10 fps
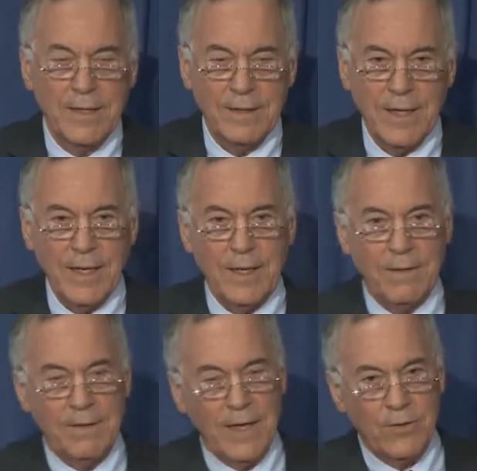they,
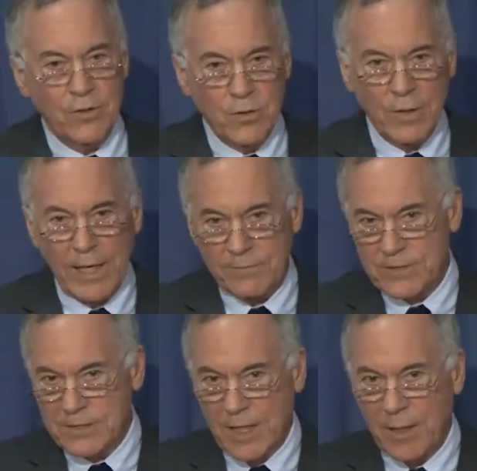they do have
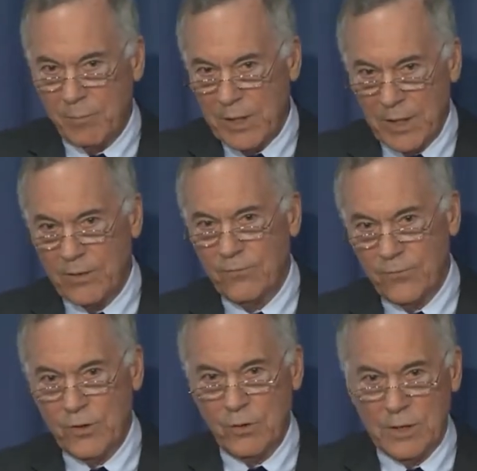some
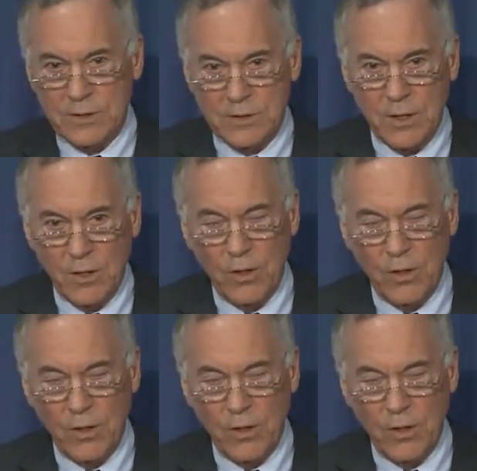influence